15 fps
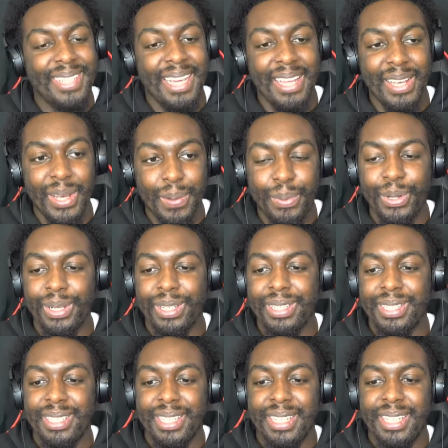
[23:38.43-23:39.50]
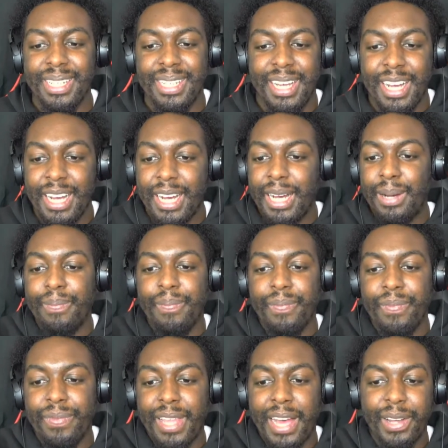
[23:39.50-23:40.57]
in the books.
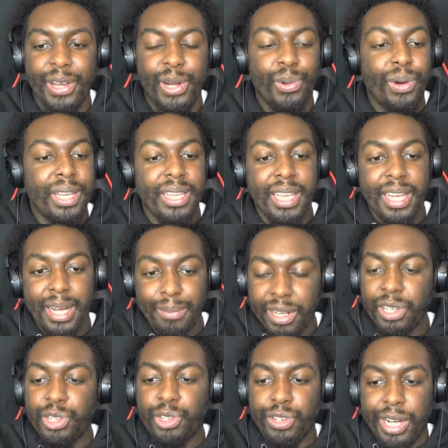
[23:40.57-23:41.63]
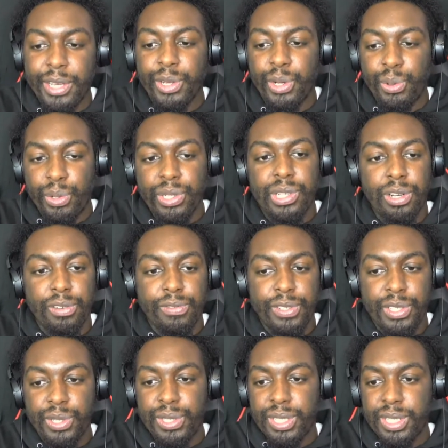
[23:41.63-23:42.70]
Dan01, yeah, I'm going to try and do a watch along for
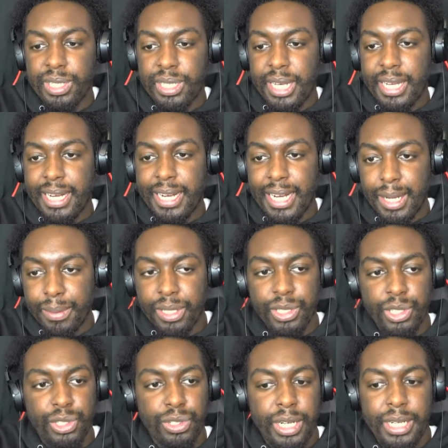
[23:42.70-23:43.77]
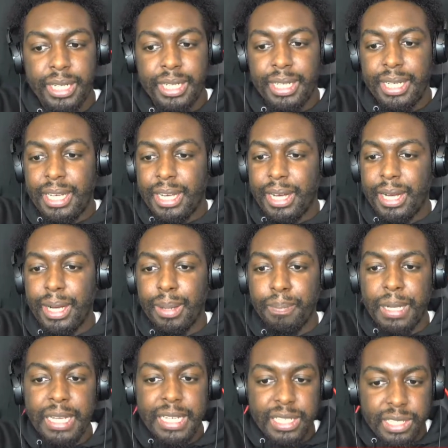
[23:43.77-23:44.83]
268. I am going to try.
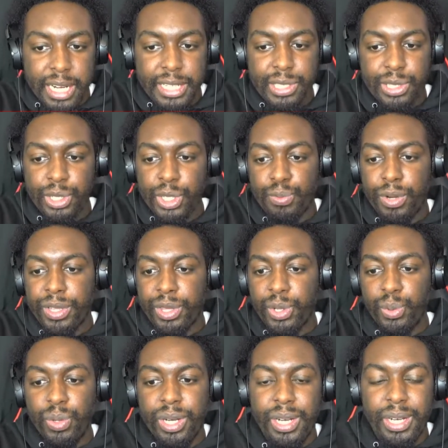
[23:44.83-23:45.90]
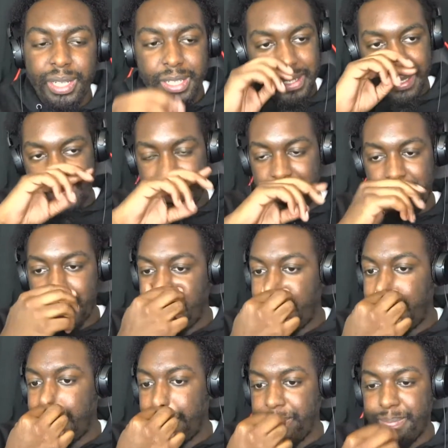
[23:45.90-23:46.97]
Please, guys, do spread the word.
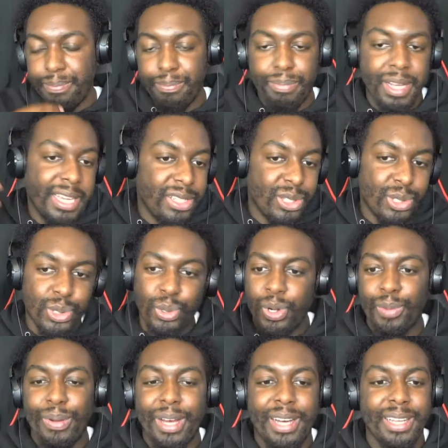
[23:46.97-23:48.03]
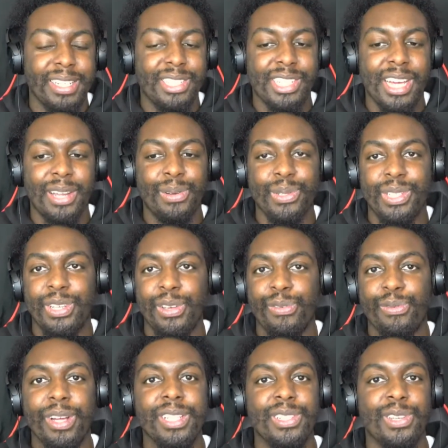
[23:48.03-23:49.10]
Please talk about this channel to your
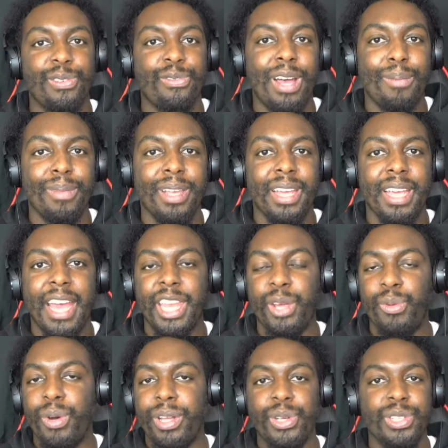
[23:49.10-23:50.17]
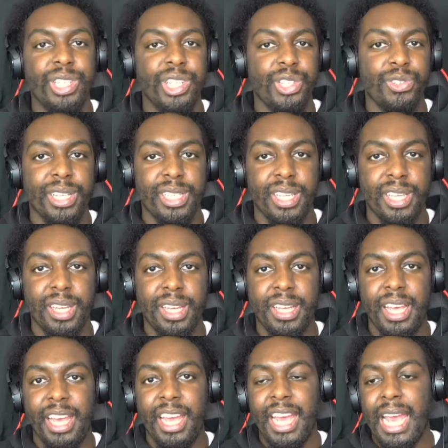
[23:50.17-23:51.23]
friends, your family, anyone who's interested in
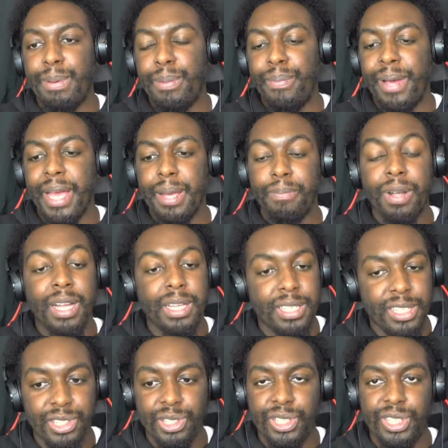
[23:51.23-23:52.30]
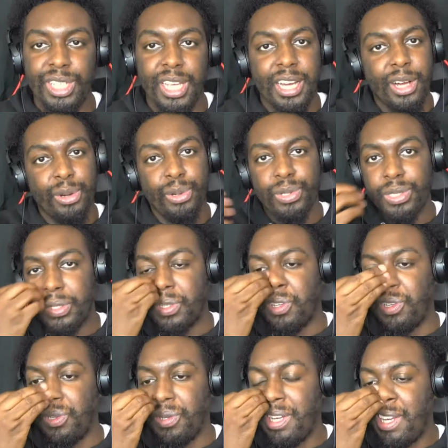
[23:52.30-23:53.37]
MMA. Plus, as you see, I also
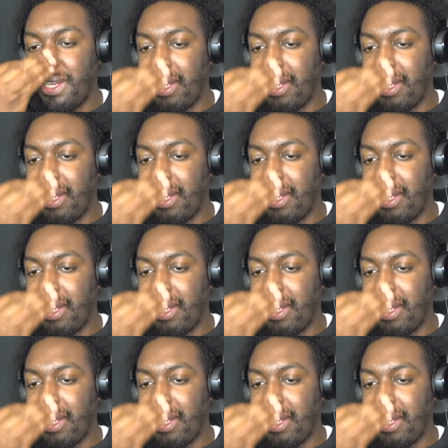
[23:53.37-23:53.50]
do